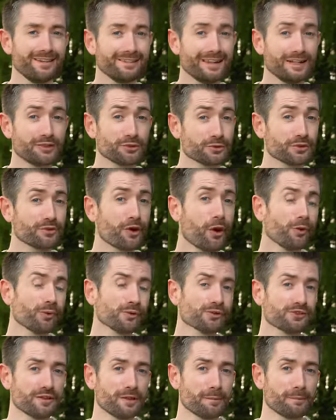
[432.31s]
they don't have
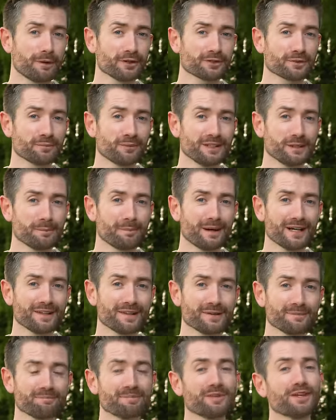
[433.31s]
holes in the bottom when you buy
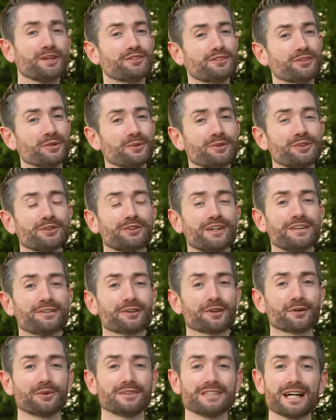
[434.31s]
them, so you're either
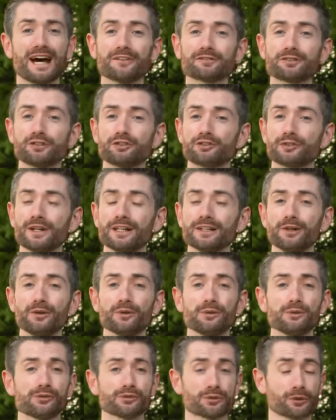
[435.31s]
going to have to drill
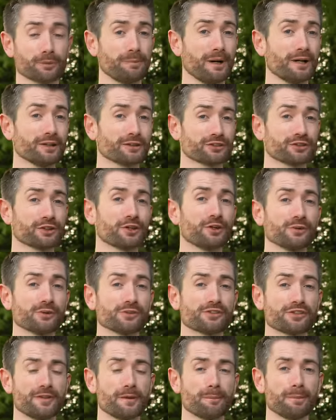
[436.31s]
holes or puncture
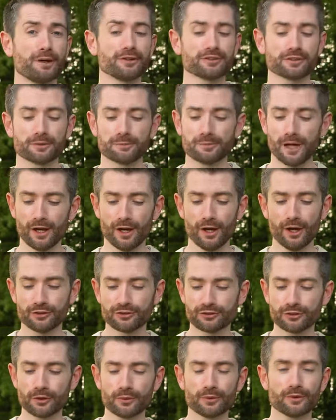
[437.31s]
holes in the bottom
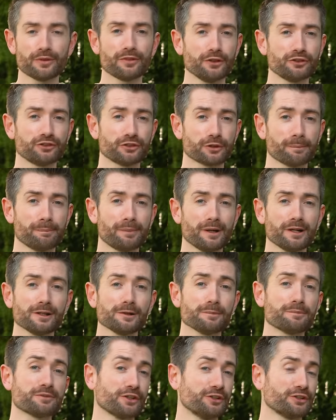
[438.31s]
so that your
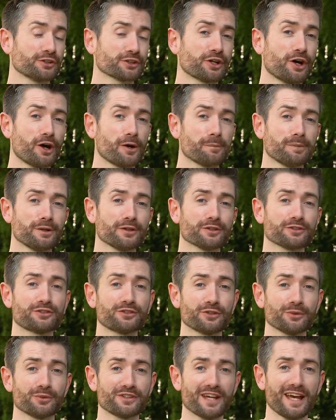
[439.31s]
bulbs and your compost
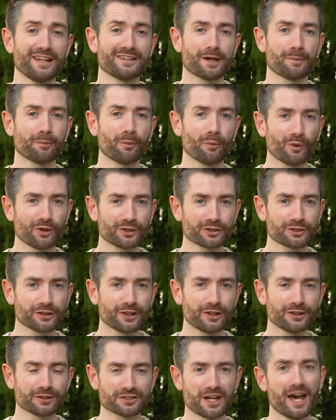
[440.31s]
don't end up
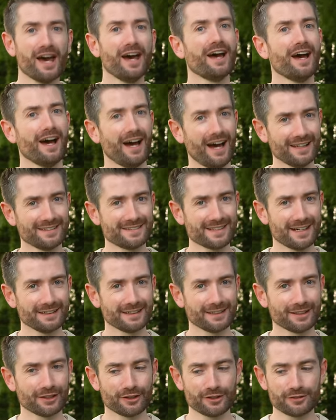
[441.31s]
waterlogged and
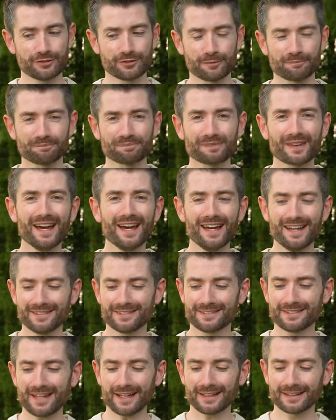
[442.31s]
dying off.
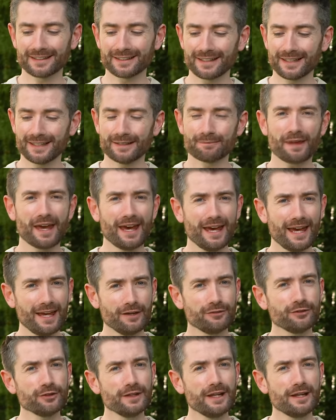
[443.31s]
Secondly,
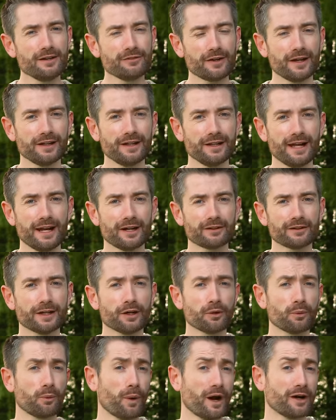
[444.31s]
if you live in an
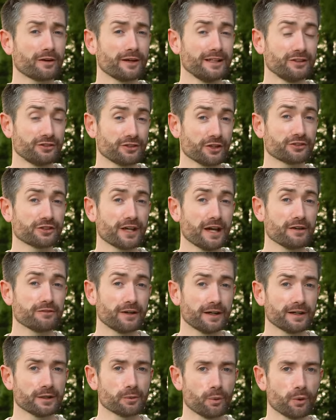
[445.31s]
area where it does get
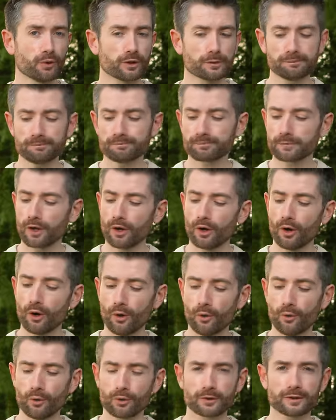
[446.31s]
very warm,
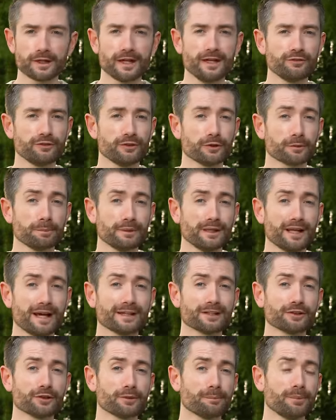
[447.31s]
or if you're
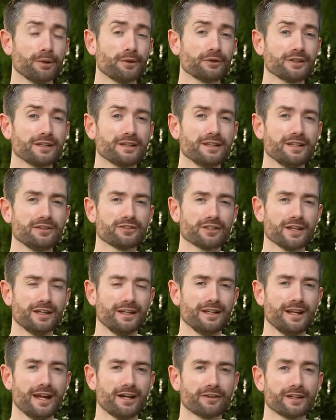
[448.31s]
planning on putting these in
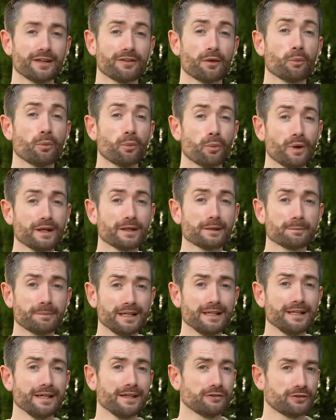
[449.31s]
an area that will
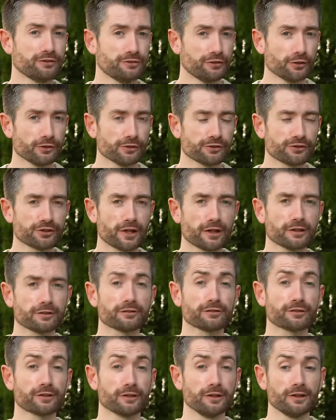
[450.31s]
be in full sun
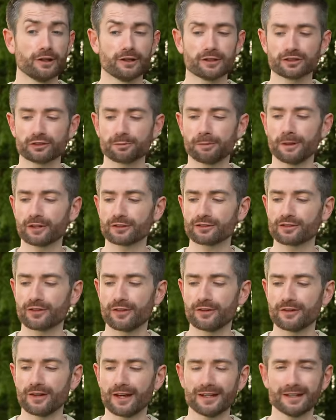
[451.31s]
for large parts of
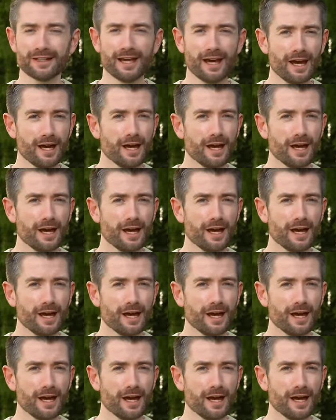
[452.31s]
the day,